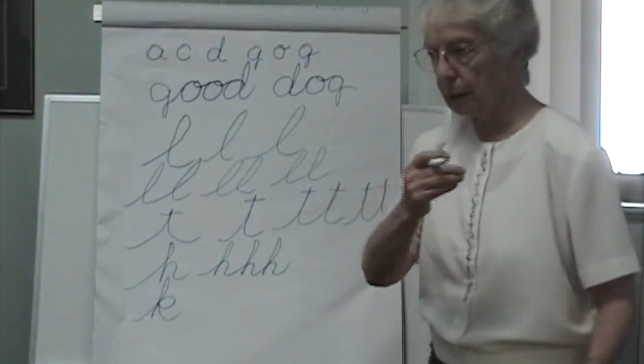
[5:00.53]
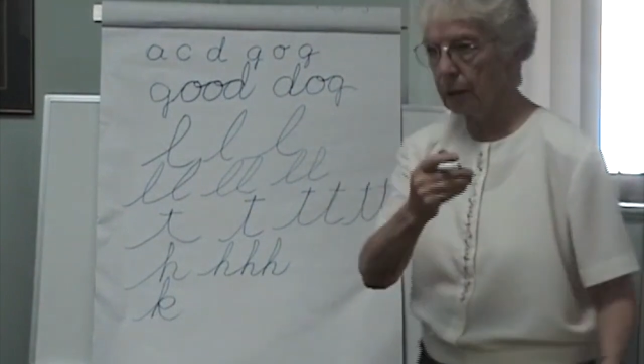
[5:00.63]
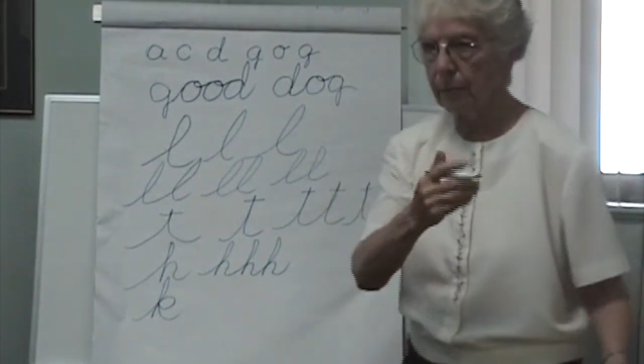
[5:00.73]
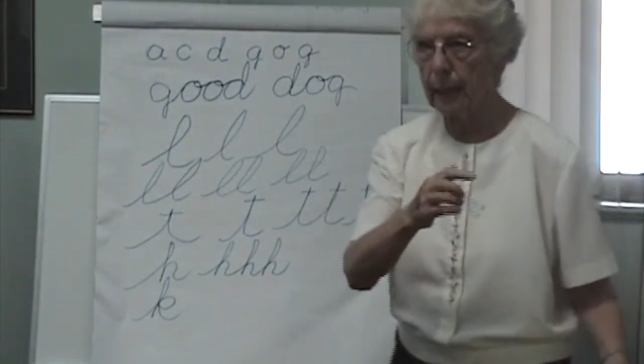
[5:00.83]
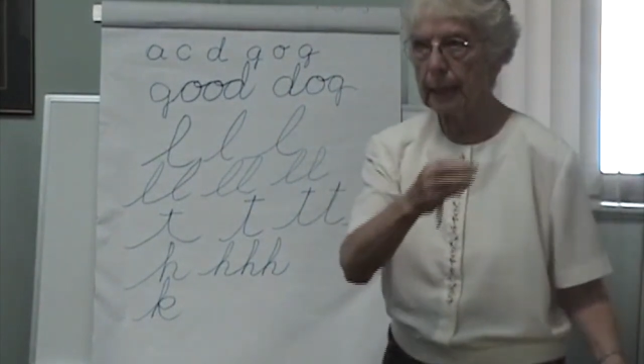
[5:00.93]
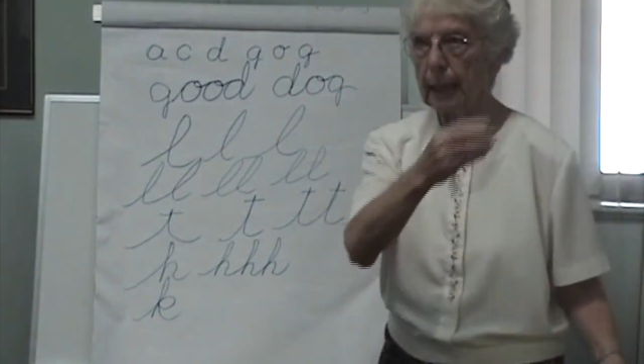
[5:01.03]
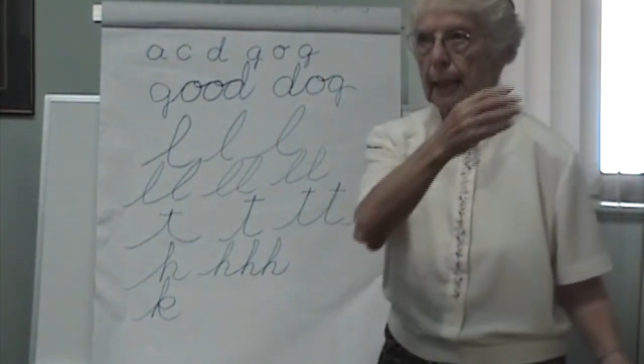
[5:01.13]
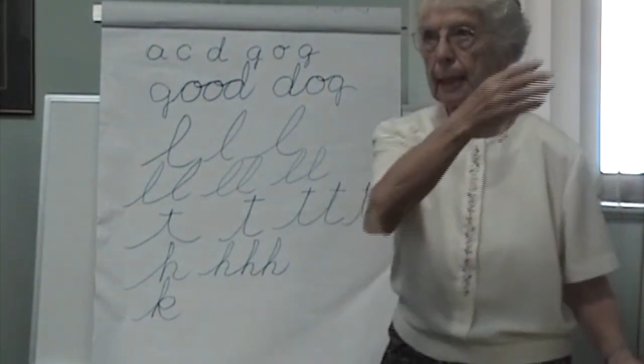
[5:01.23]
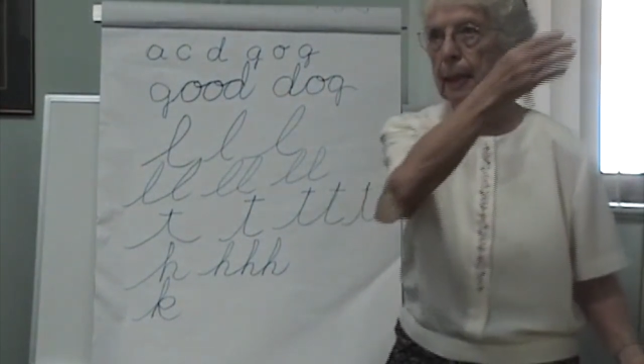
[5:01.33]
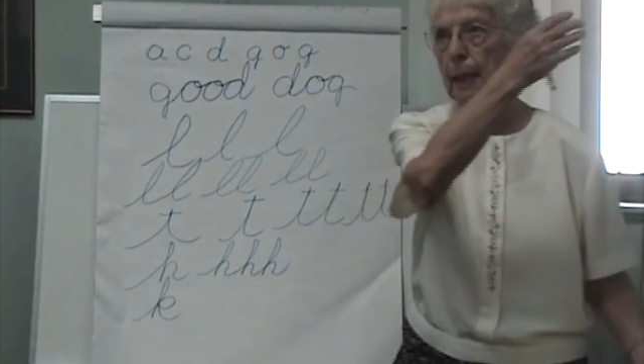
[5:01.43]
let's make
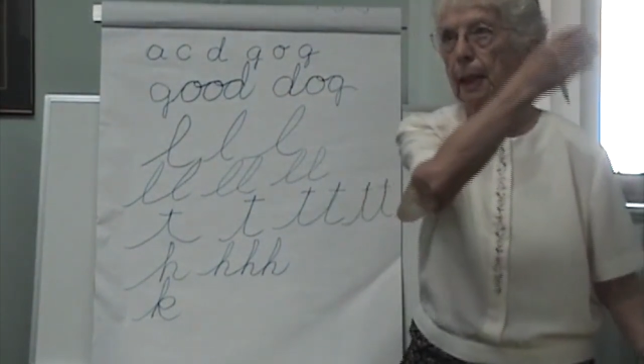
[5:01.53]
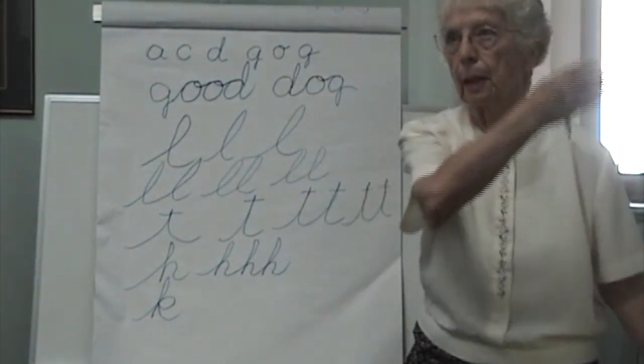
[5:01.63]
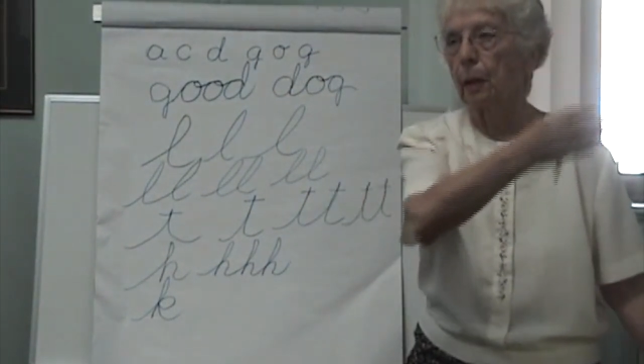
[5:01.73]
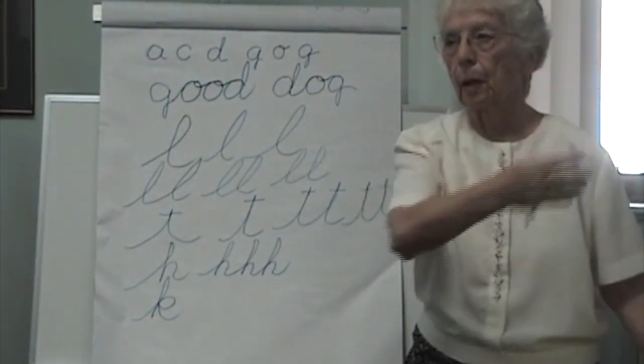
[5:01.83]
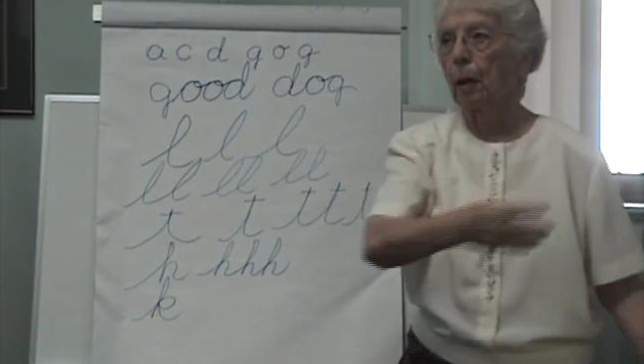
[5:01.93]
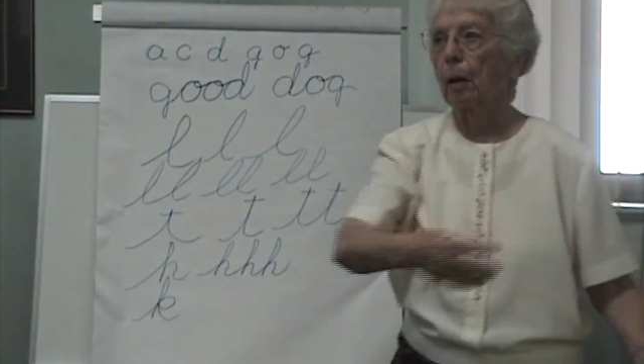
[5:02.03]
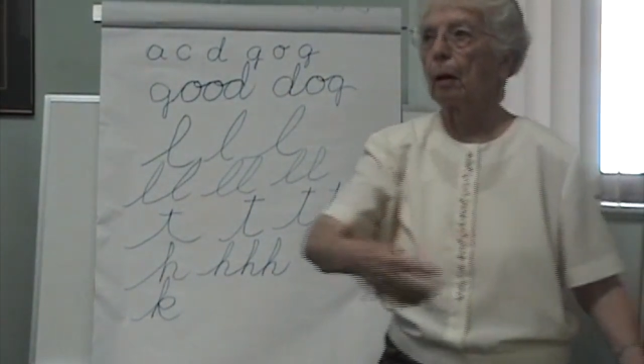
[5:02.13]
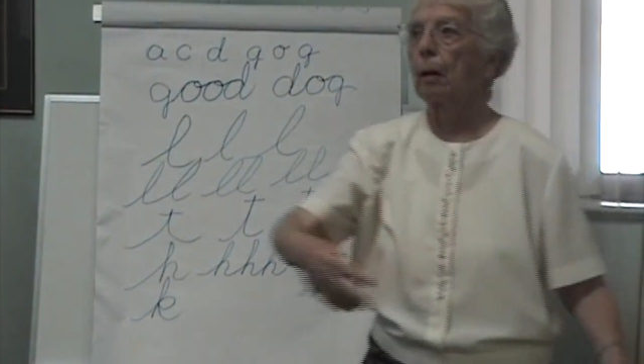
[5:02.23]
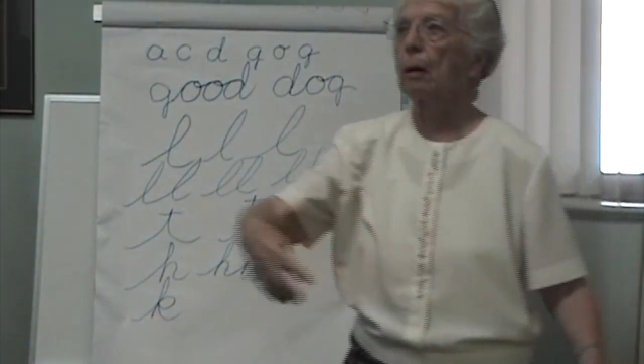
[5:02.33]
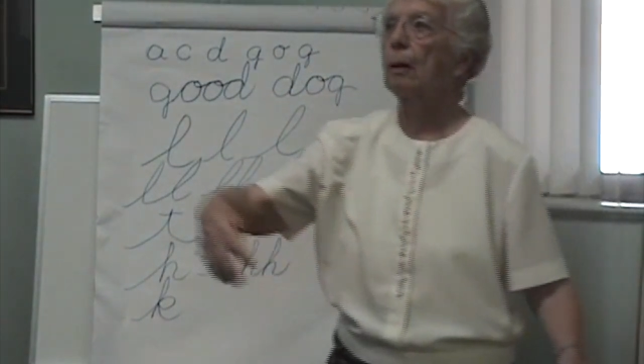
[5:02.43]
K in the air.
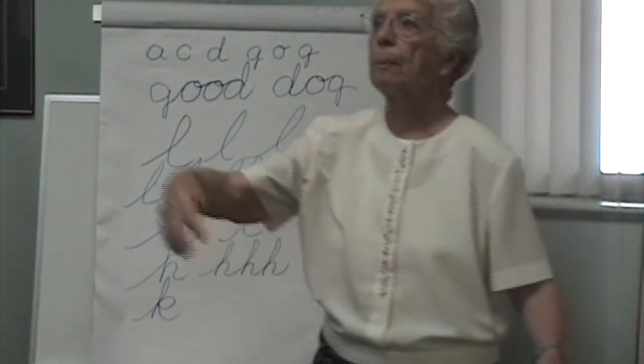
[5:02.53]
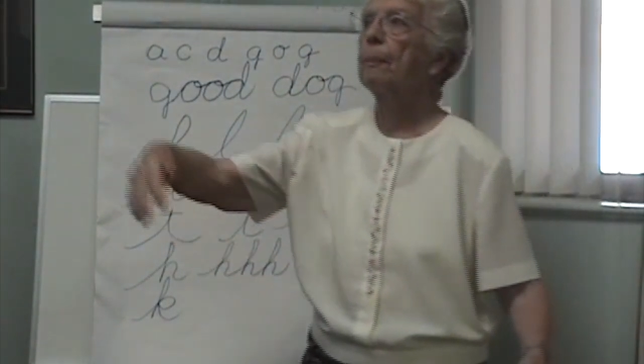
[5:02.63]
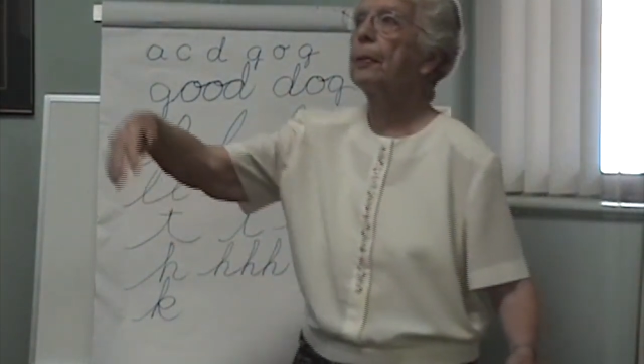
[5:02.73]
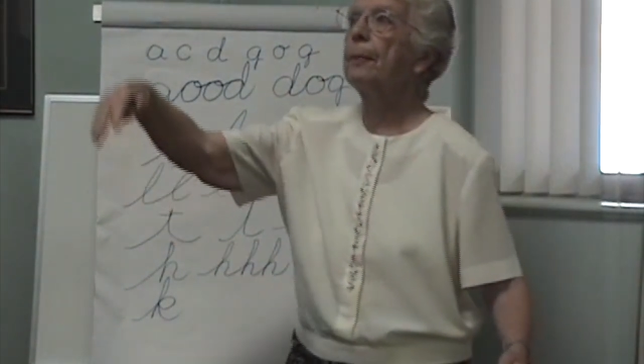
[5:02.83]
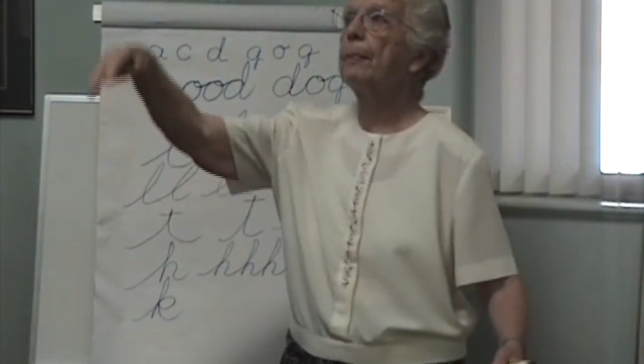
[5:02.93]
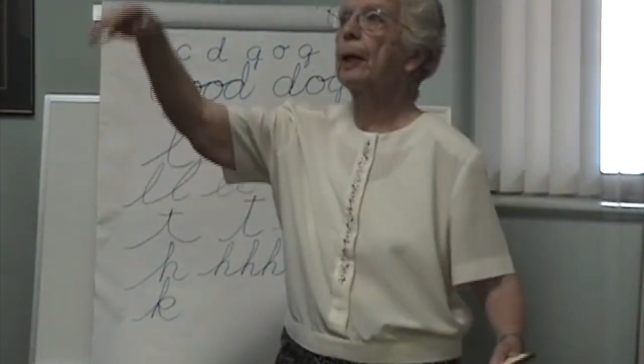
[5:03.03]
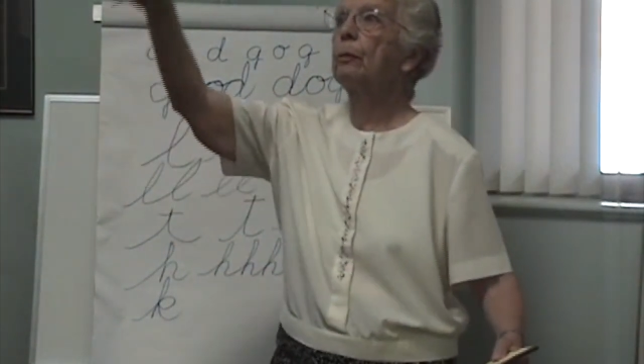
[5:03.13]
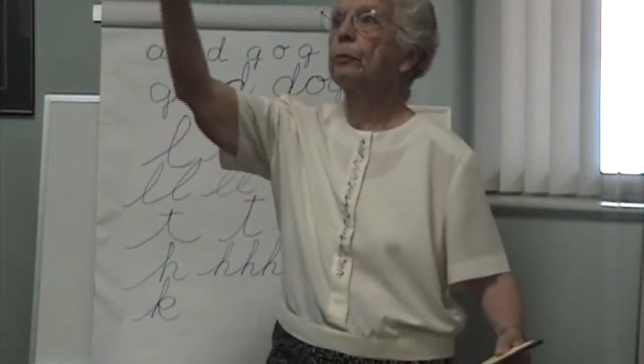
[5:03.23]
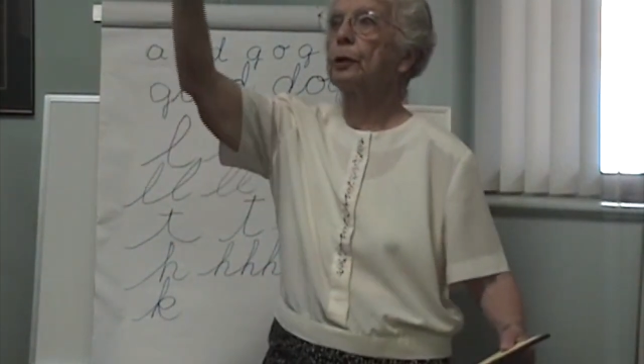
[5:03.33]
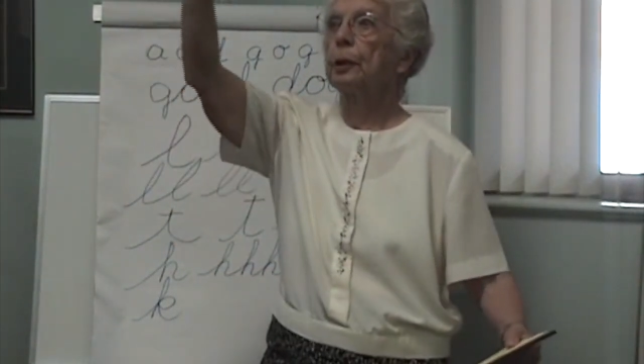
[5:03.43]
Up the
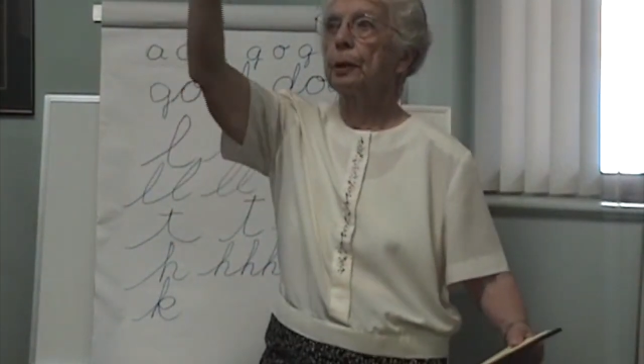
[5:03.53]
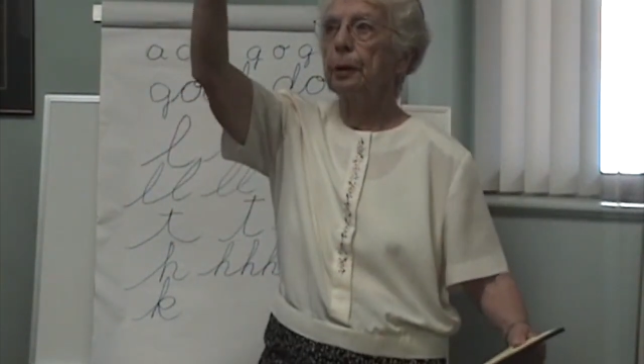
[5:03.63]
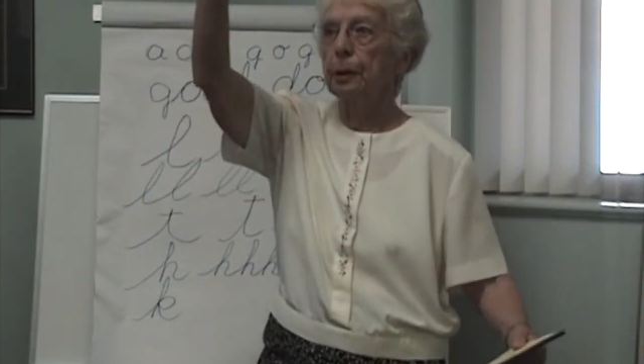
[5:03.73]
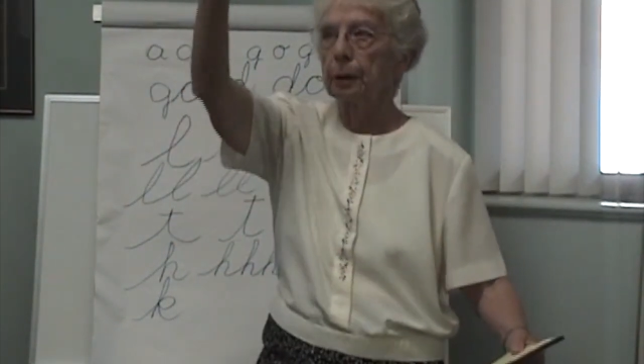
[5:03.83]
mountain,